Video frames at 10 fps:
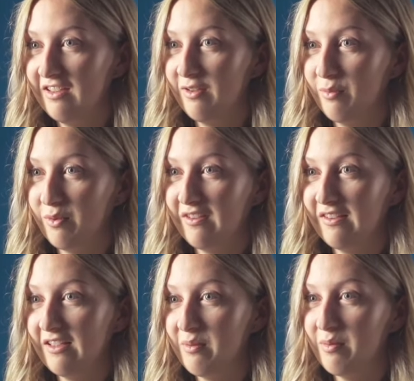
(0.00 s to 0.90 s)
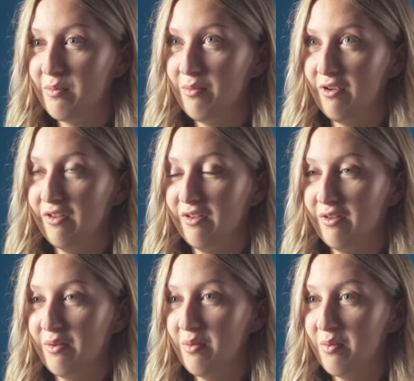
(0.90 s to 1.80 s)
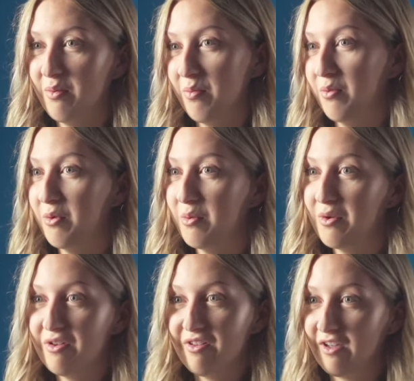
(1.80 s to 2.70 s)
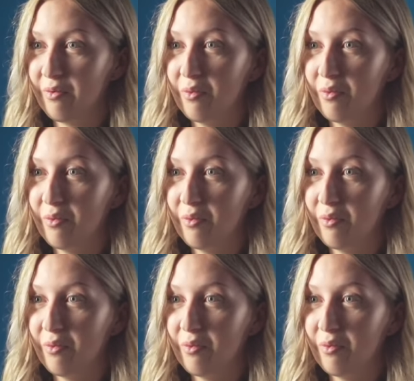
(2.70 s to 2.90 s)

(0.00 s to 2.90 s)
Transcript: It was a little bit more a